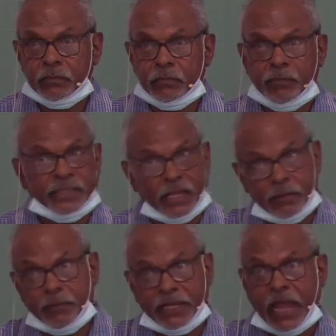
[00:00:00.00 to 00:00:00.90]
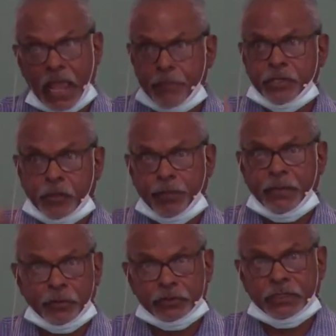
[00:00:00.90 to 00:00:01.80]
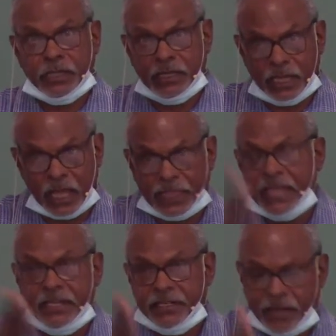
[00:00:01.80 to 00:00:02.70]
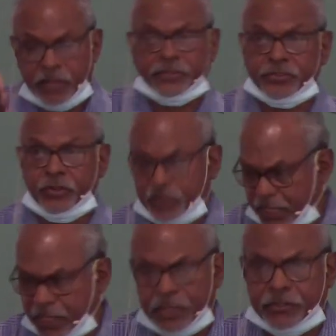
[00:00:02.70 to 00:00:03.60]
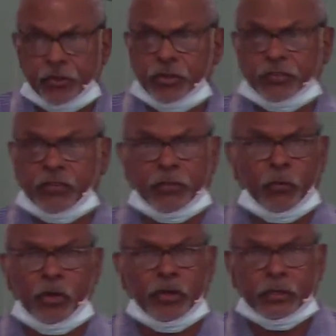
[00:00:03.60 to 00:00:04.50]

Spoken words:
But Aboriginal people, they need to know the truth, and the truth is from the Word.